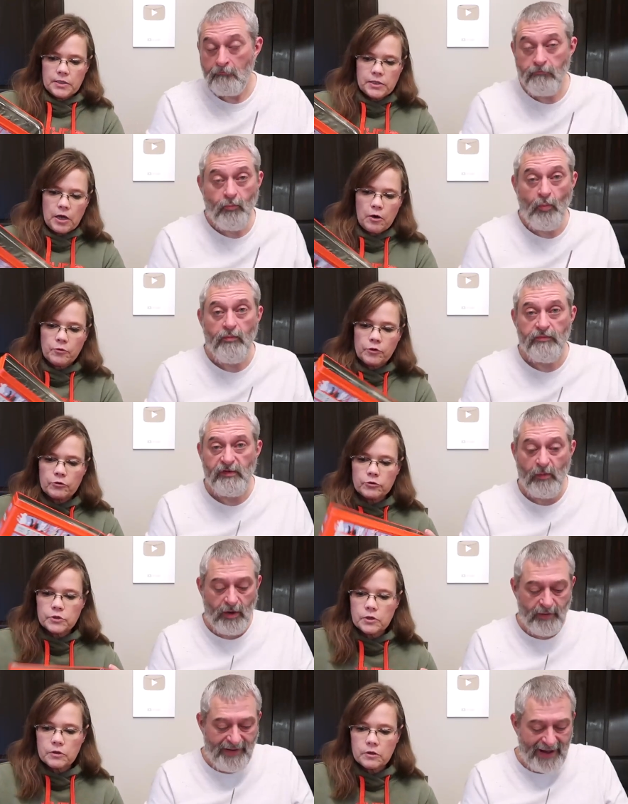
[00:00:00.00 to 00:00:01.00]
Speaker 1: So there's so
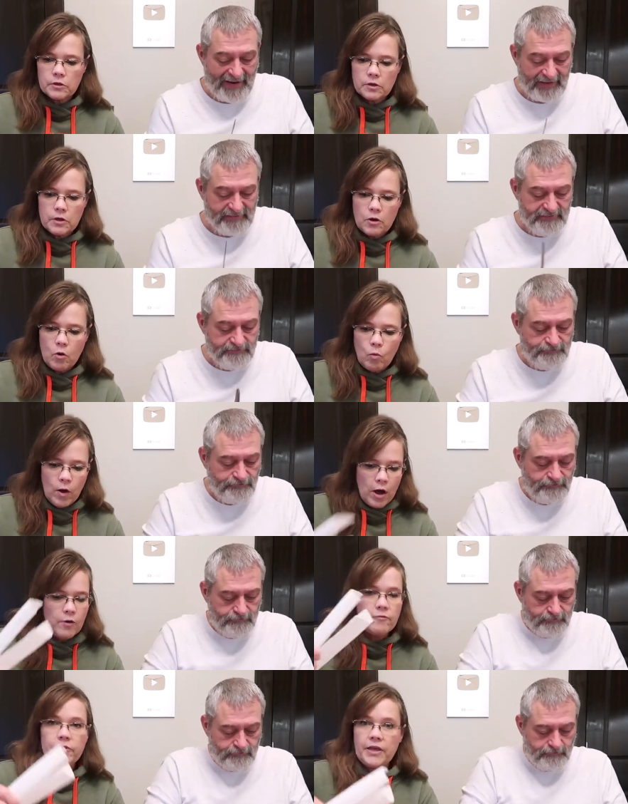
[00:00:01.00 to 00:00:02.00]
well packaged.
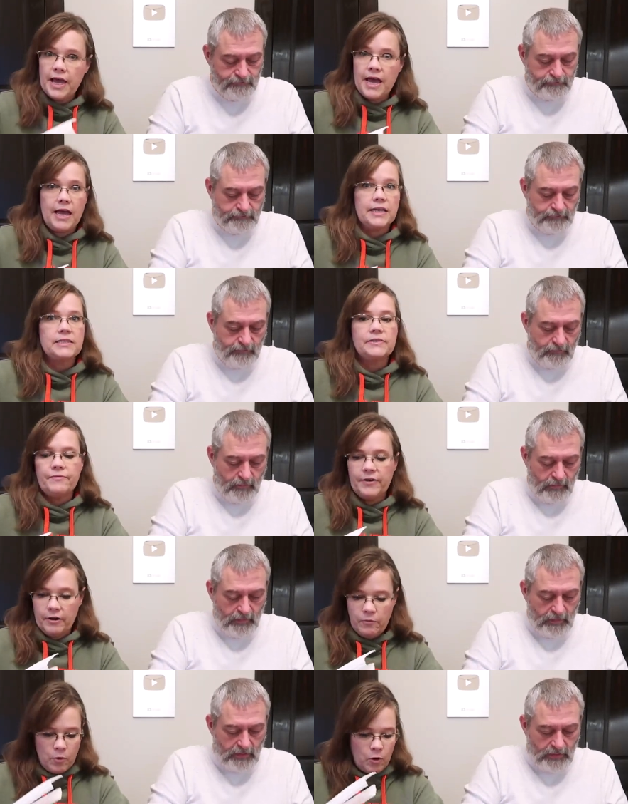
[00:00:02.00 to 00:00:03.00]
Well, yes,
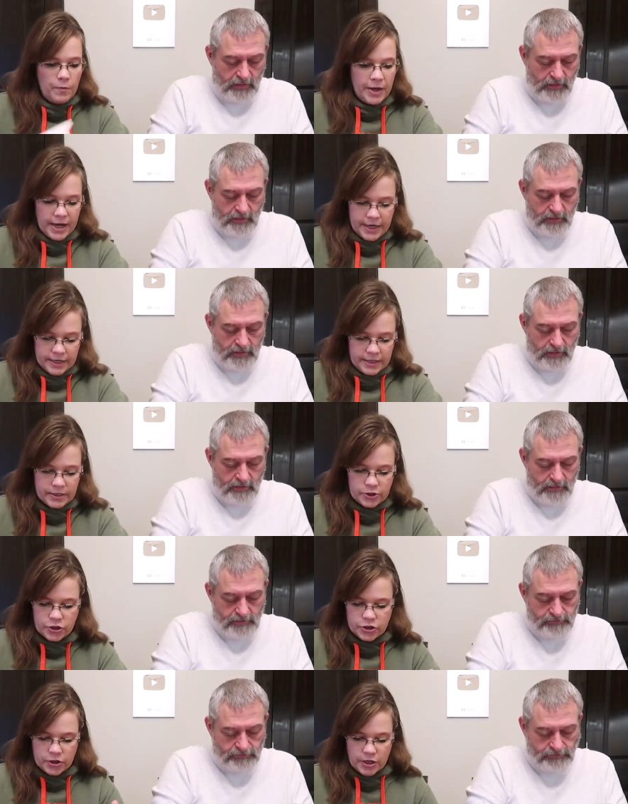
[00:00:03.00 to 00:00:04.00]
very well packaged.
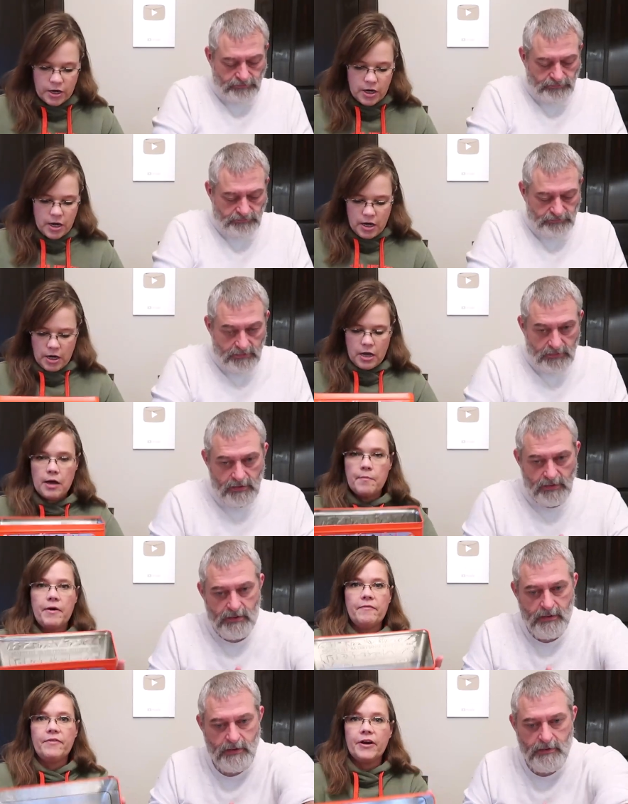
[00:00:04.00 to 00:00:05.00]

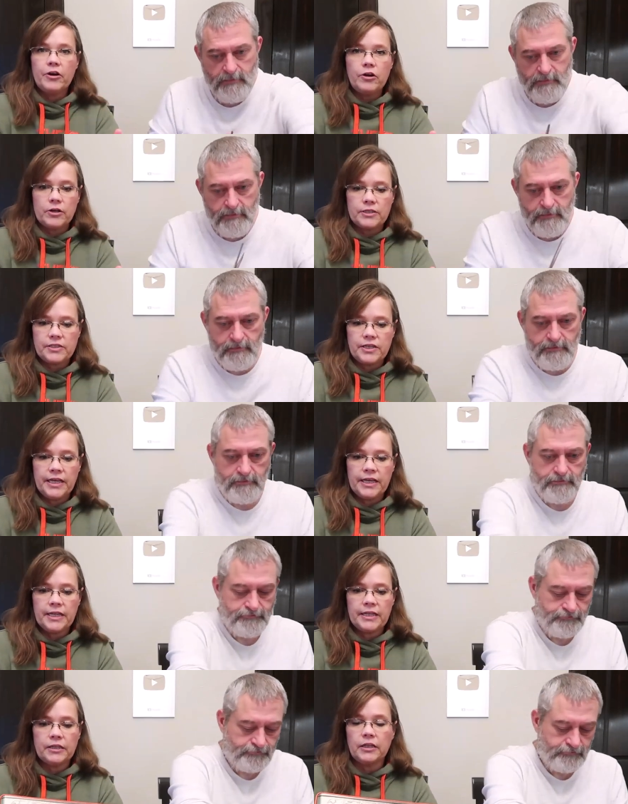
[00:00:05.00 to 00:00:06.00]
Um, very nice
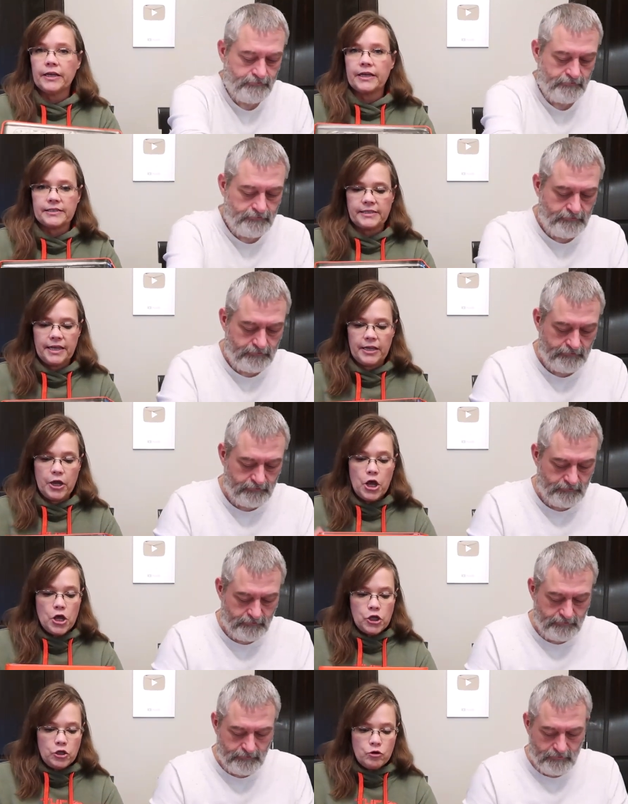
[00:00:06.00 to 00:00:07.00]
tin. Like I said,
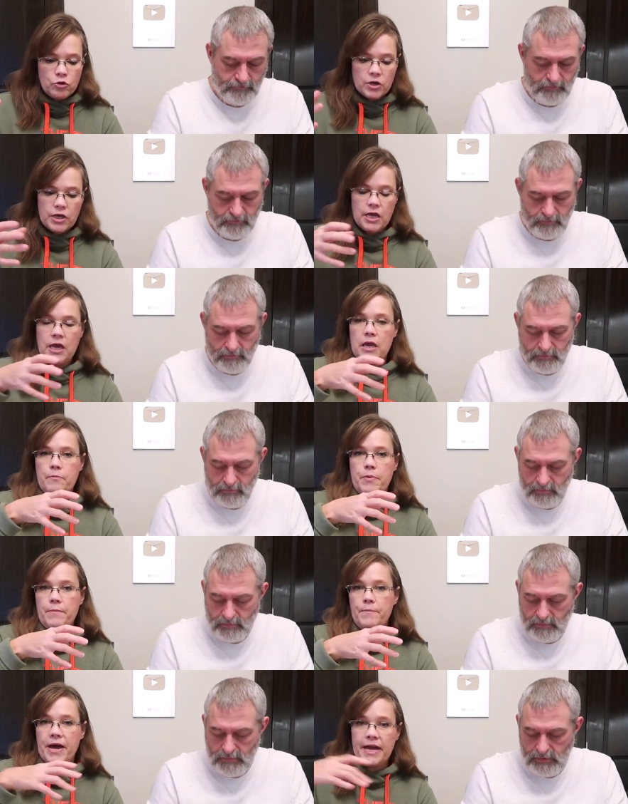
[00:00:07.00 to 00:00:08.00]
you could keep
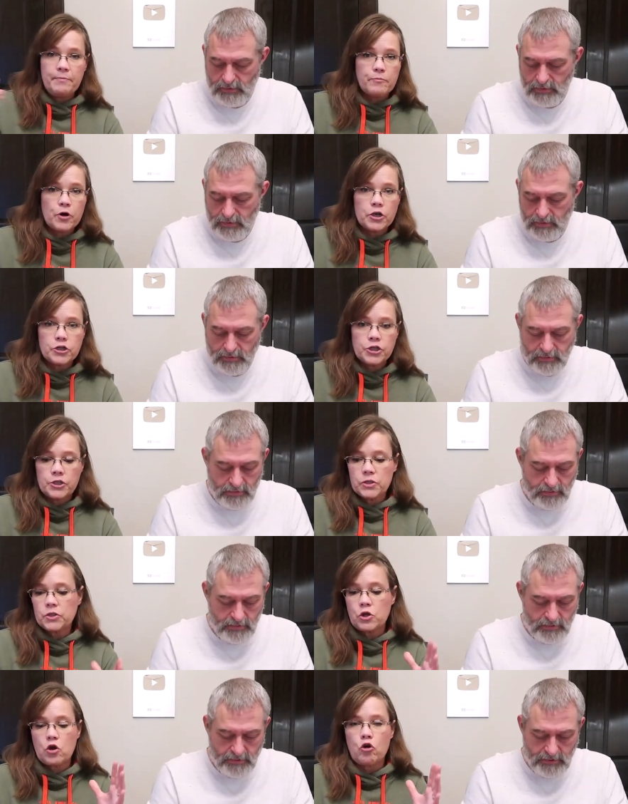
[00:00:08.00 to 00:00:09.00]
paint
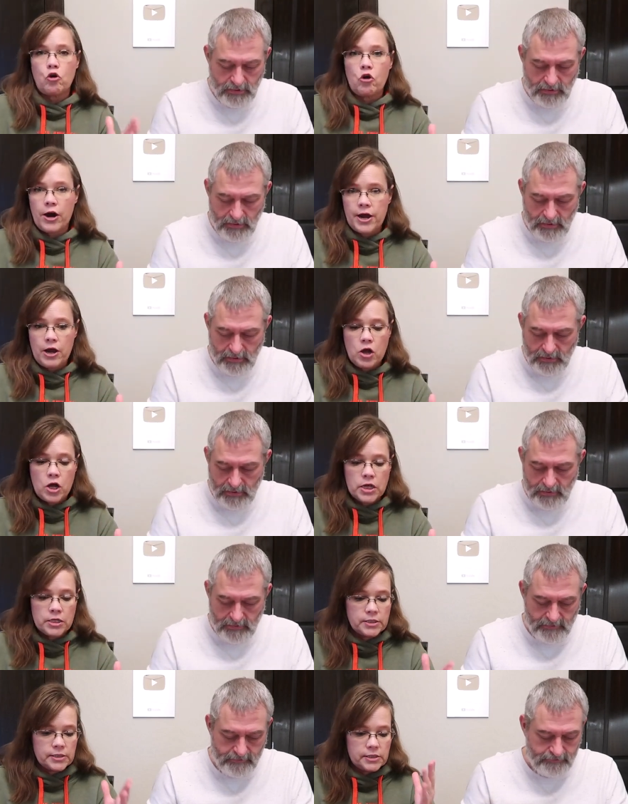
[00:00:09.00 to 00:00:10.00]
brushes,
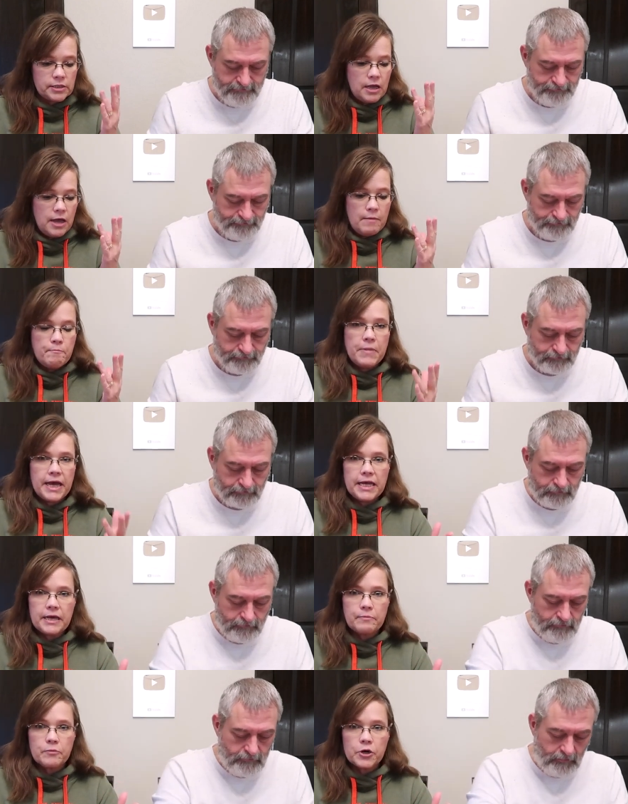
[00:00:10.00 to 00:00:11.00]
crayons,
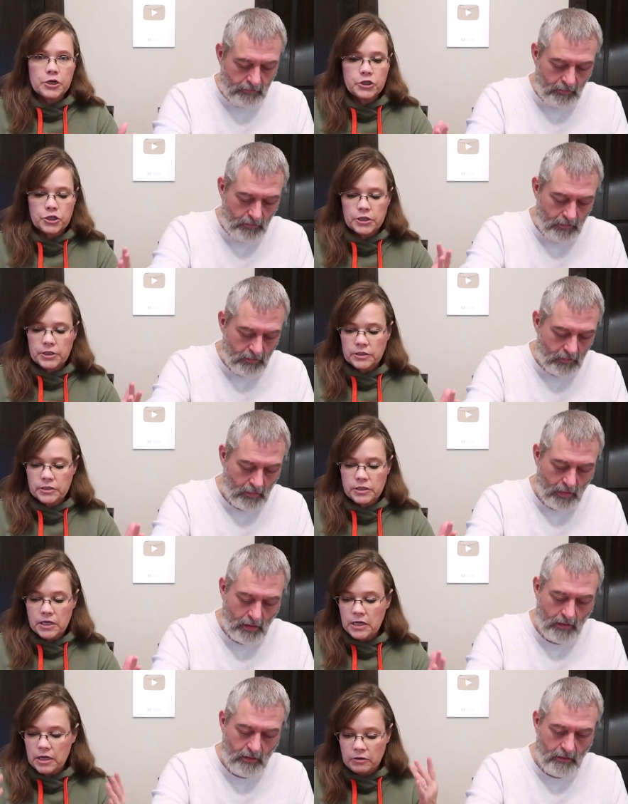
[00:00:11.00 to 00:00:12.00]
makeup brushes.
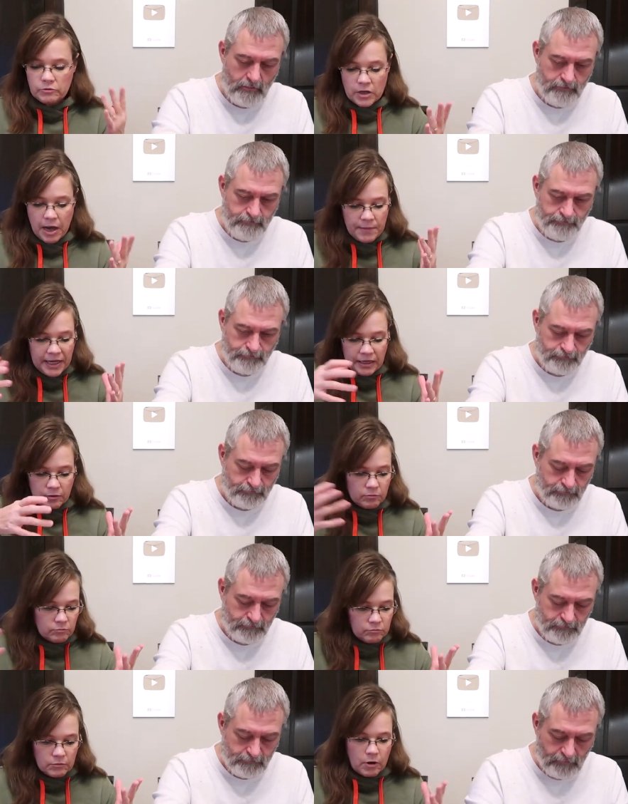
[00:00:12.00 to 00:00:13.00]
I mean,
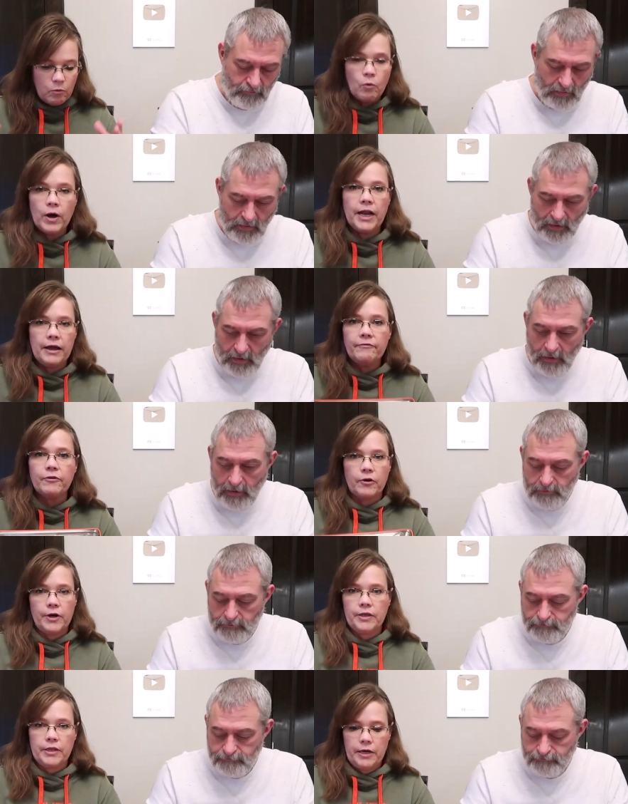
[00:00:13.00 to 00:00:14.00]
whatever
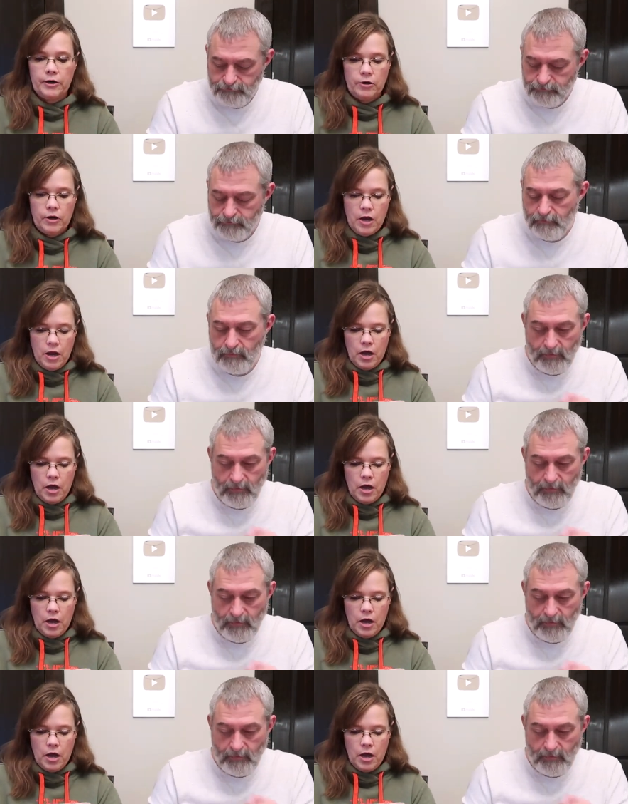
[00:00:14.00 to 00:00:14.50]
in there.